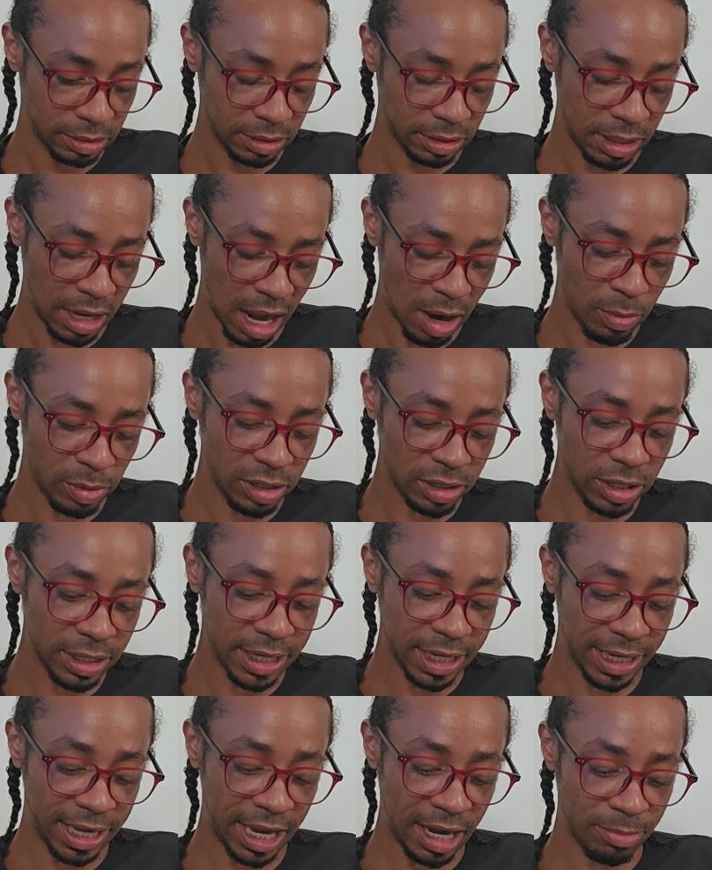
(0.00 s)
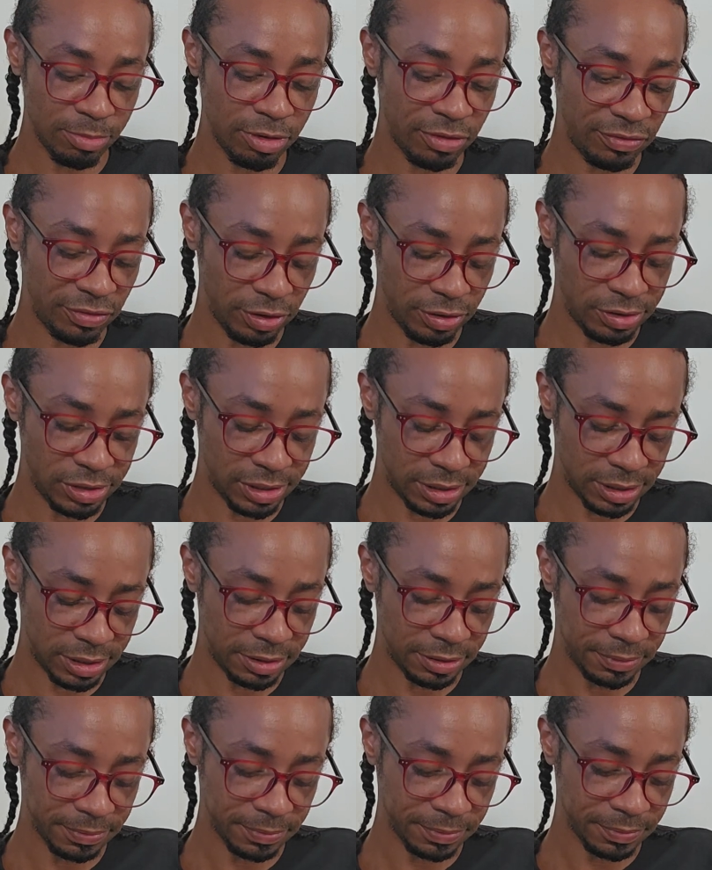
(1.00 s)
I want to look at camera first
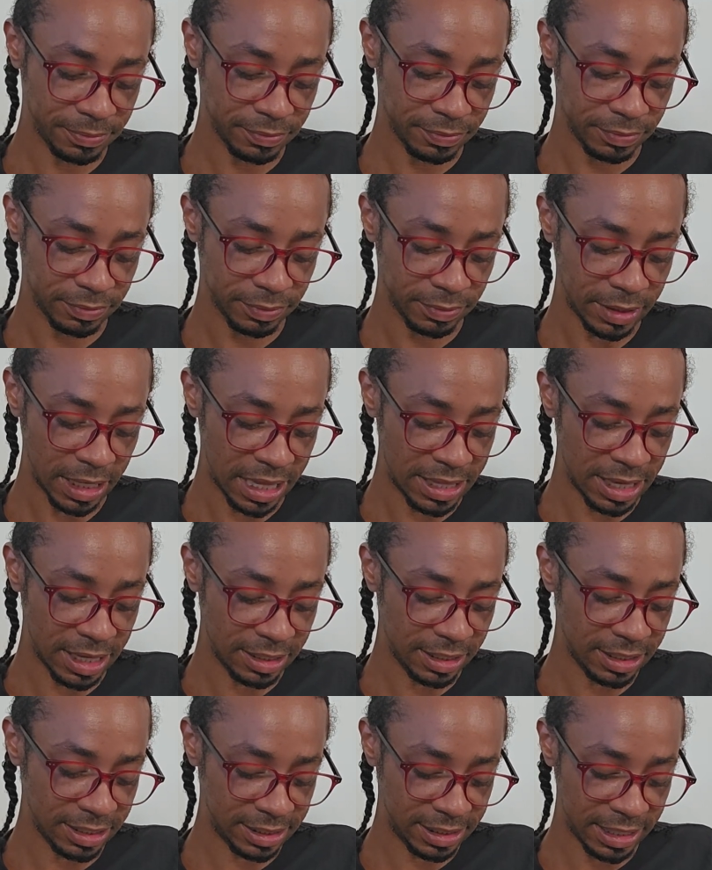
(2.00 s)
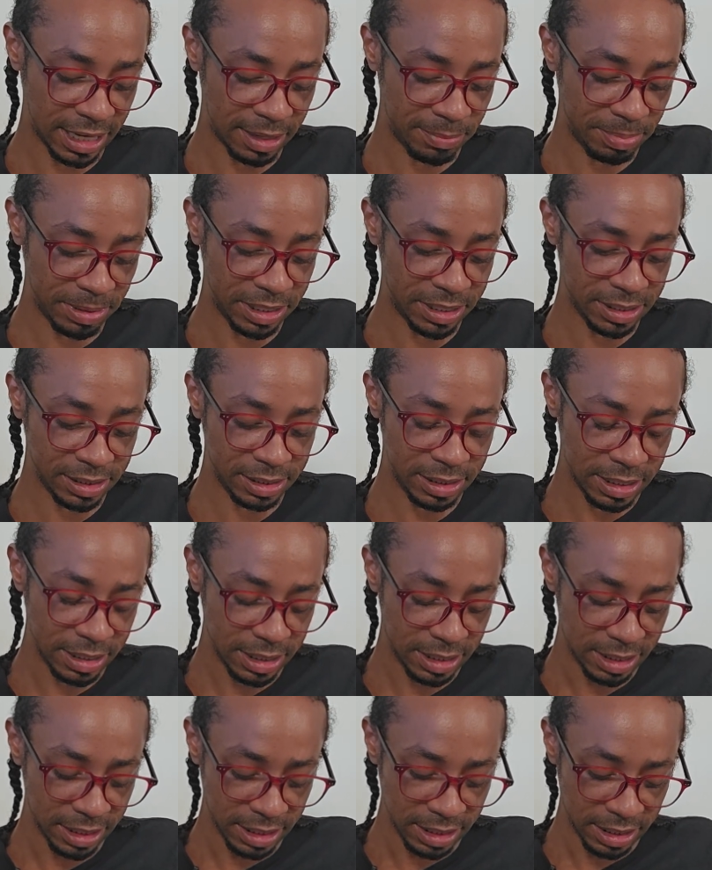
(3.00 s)
and then cassette, because
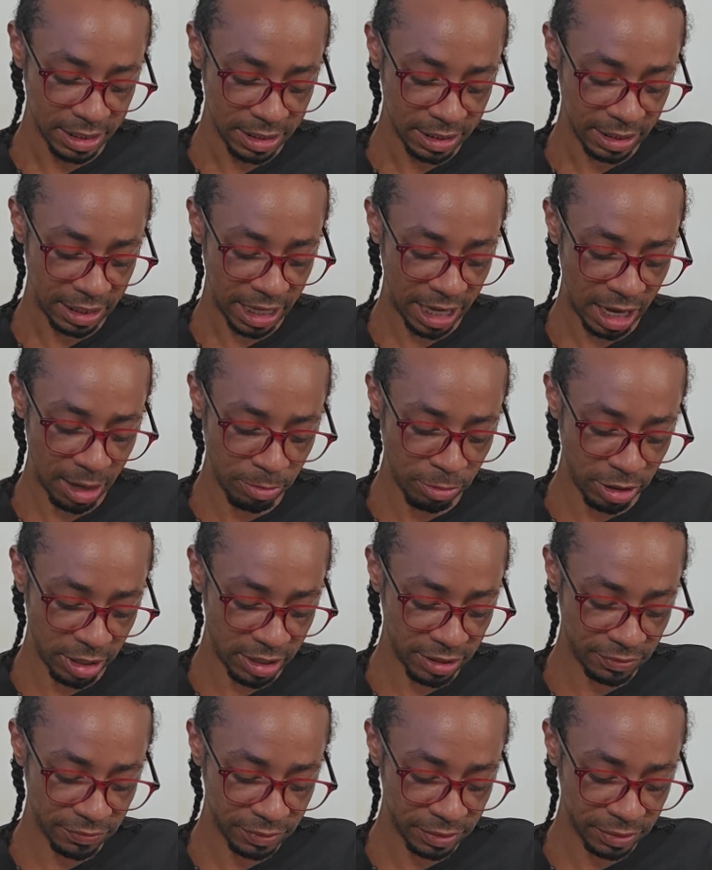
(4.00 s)
camera